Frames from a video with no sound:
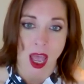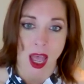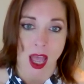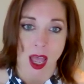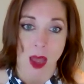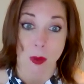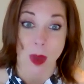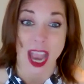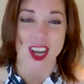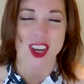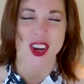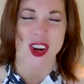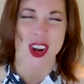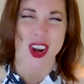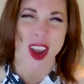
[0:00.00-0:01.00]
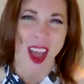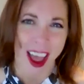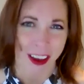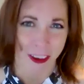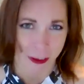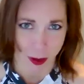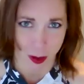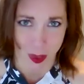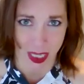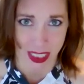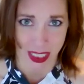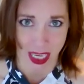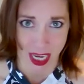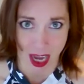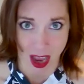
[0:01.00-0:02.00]
and you're not
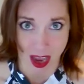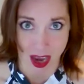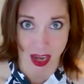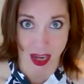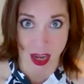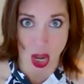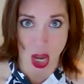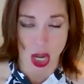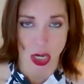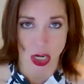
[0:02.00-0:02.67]
focusing on